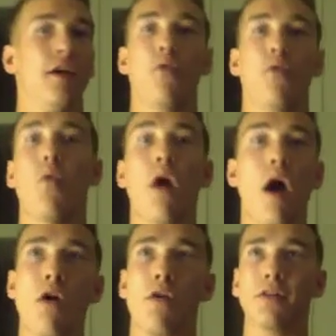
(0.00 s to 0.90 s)

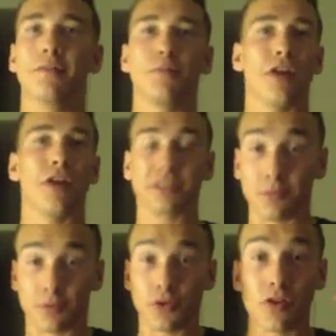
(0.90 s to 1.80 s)
whoa, put on some
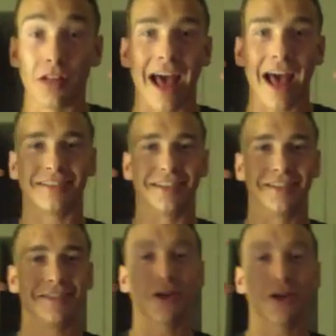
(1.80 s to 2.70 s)
new glasses.
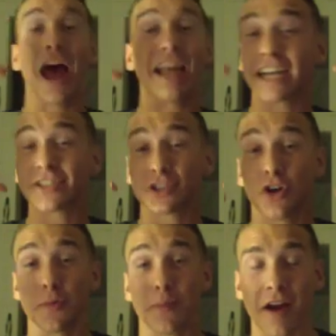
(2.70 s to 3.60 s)
It's actually called
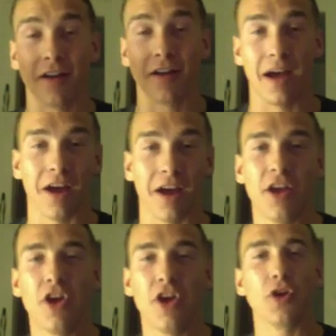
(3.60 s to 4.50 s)
your paradigm, right?
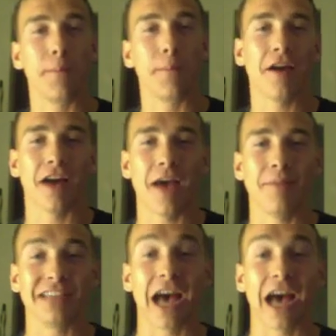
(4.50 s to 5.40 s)
Your paradigm
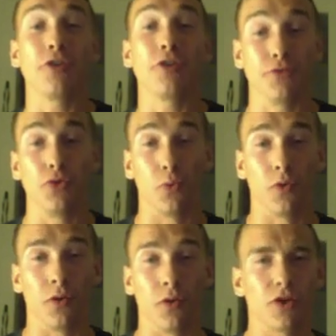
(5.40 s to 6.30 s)
is how you view the
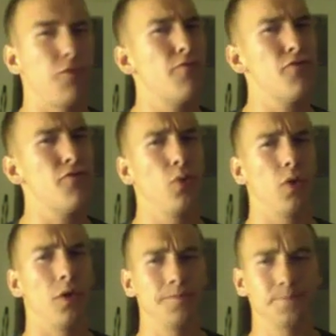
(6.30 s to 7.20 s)
world. So if you view the
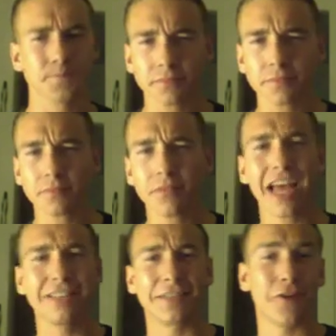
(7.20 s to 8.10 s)
world
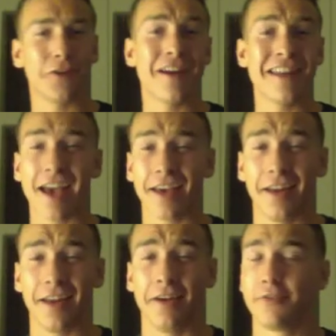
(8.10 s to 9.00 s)
as this very
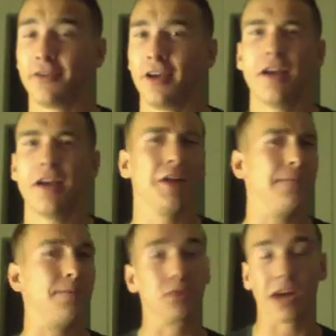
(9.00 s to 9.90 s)
negative place,
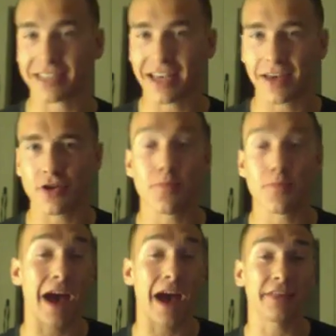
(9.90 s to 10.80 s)
people are out to get you,
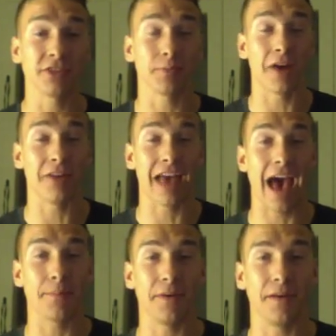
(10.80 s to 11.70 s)
bad things are bound to
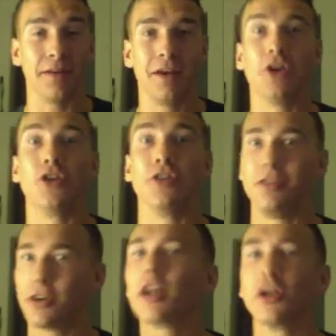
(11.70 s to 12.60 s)
happen,
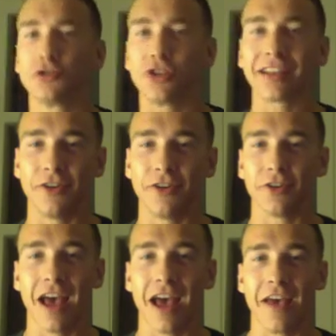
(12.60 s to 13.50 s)
you're going to attract that into your
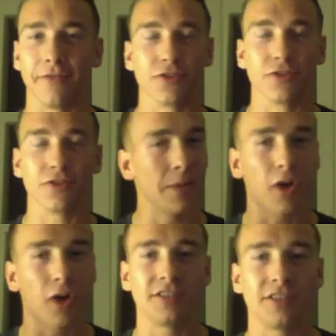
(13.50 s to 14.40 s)
life. Your
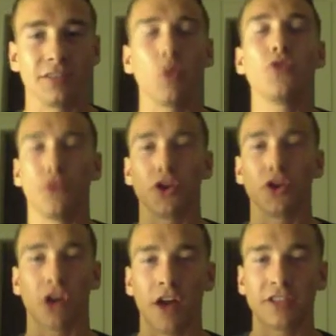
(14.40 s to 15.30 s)
subconscious, what you fill your
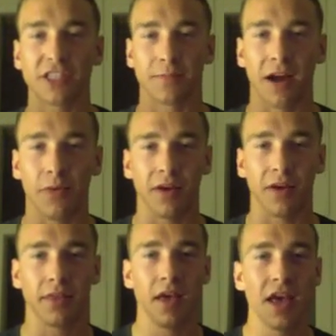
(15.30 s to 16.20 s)
conscious mind
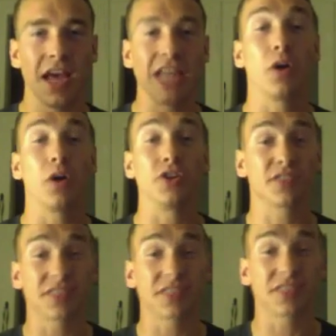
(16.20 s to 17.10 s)
with is what your
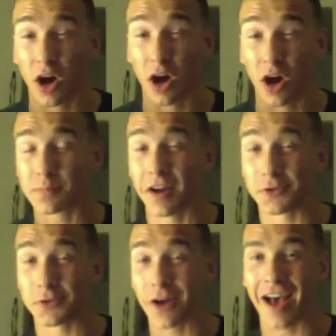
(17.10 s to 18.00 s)
subconscious mind
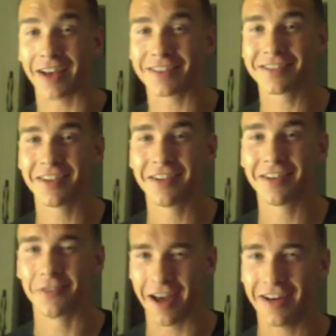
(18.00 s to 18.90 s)
attracts,
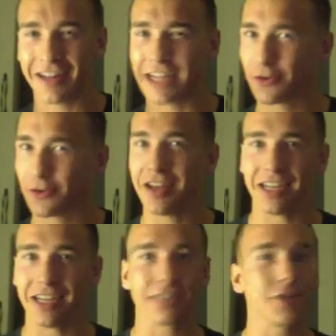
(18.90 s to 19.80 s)
right? That's
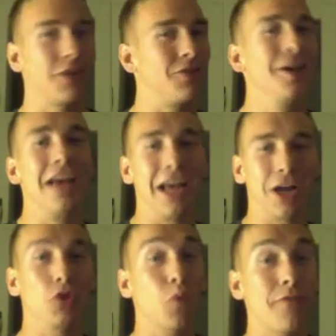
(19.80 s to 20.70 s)
crazy. It
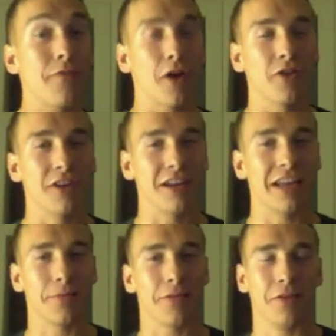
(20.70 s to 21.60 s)
goes way farther into
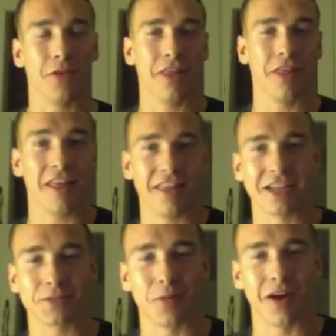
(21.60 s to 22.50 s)
depth than
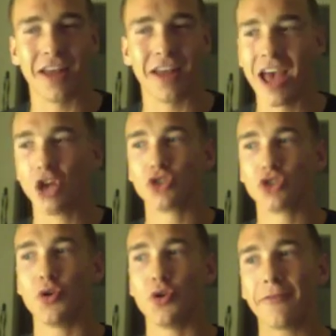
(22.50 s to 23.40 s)
this, but so
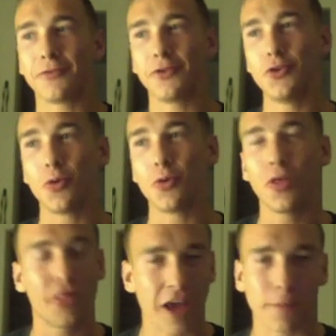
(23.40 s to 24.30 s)
you have to
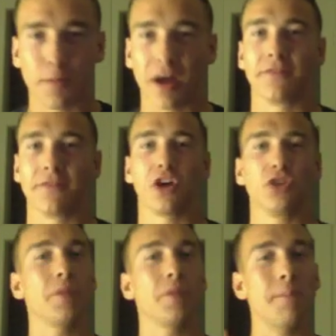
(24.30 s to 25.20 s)
think positive thoughts. You have
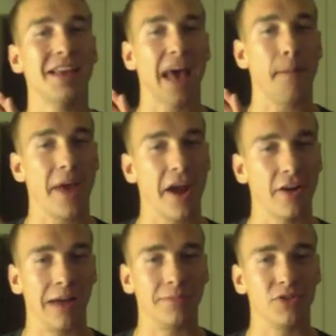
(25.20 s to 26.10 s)
to make that
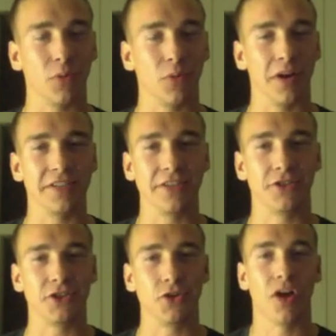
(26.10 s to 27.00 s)
paradigm switch
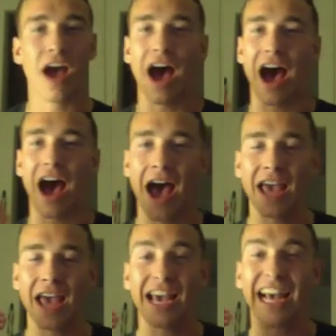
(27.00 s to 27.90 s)
into
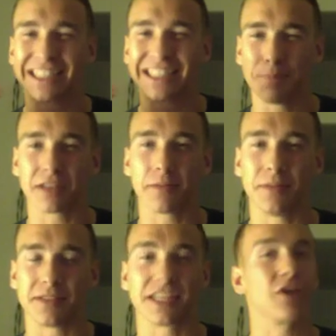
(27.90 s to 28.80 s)
I expect to be
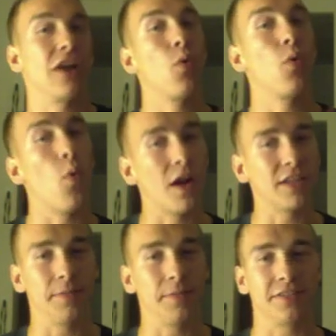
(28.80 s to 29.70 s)
successful. I don't want to
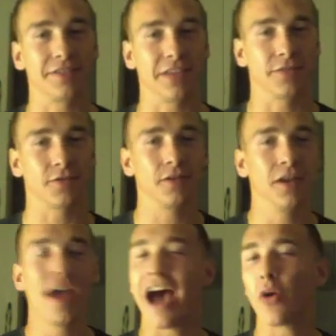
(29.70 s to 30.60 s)
be successful.
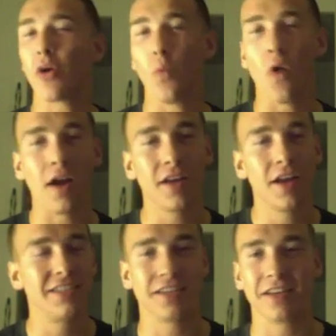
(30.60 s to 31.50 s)
I don't want
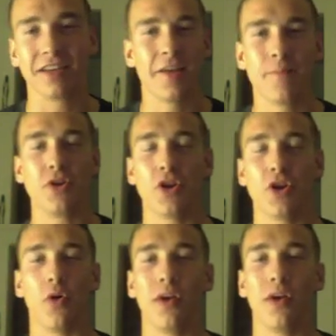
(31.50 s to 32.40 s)
to,
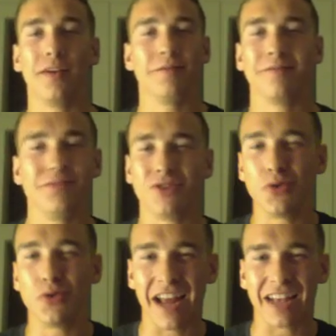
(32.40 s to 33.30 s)
do
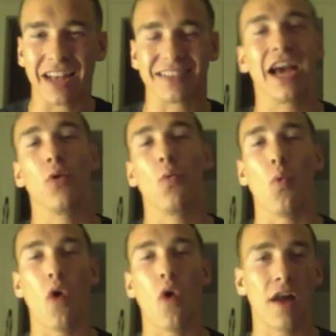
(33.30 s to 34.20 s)
the next thing. I don't
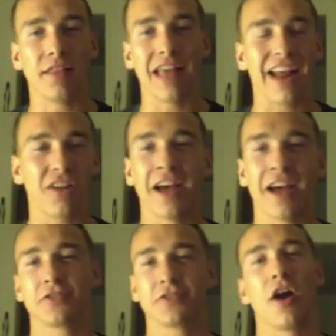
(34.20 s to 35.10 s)
want that nice
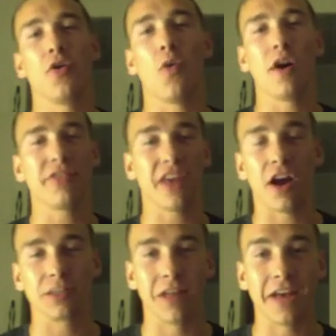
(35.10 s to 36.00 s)
car. I don't want that
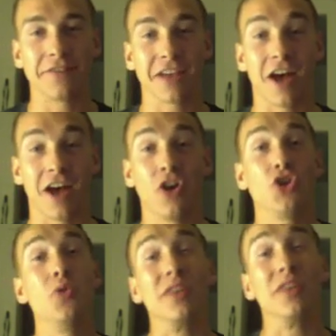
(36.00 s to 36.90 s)
awesome lifestyle.
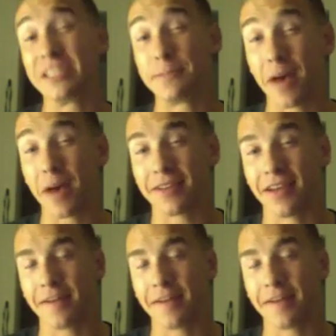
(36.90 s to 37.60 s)
You expect it,